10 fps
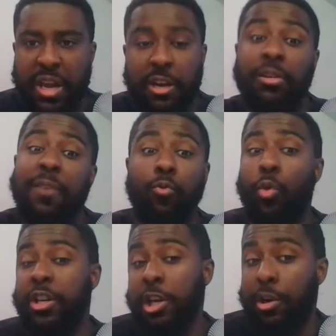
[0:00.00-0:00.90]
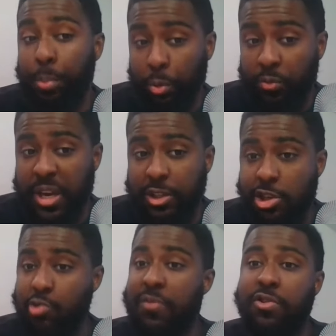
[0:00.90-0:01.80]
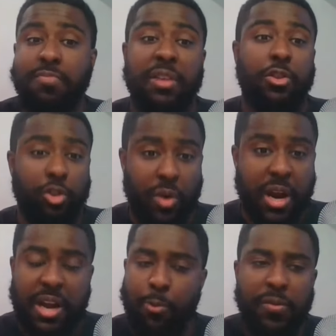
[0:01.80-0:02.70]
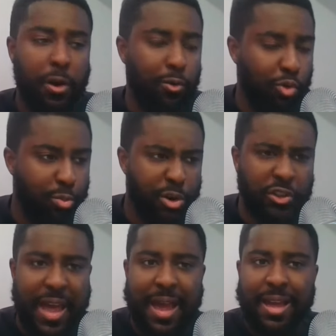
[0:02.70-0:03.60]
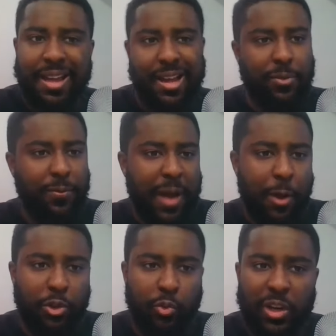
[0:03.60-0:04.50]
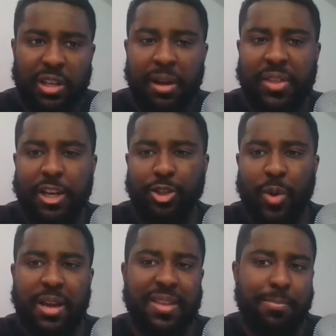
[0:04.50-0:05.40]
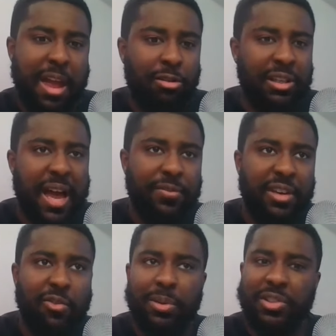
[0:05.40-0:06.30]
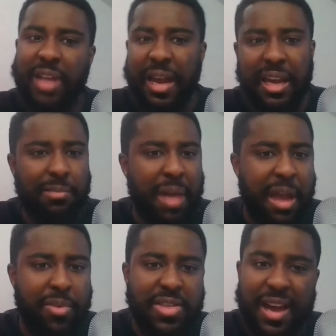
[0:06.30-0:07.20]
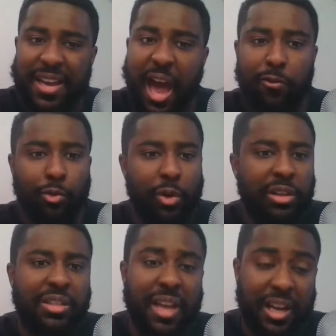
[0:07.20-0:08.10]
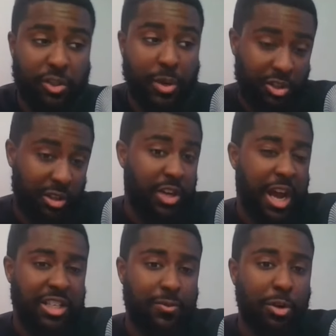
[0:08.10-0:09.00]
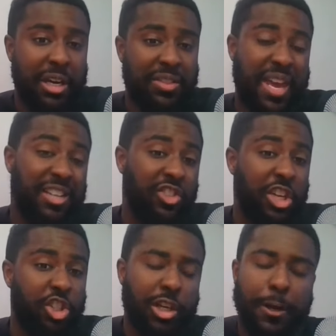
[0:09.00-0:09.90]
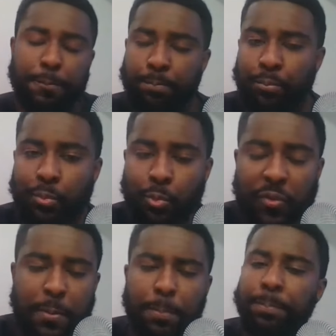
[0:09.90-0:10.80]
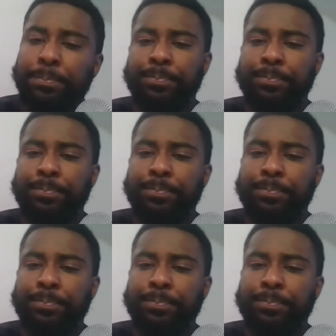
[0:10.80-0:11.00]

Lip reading: And he'll have 1 year to prove that to you if you make the trade. Now, we've heard rumors that if the Falcons wanted to make that trade, they may only have to give up a second, maybe that Calvin Ridley second, especially if Jacksonville can get that extension done with him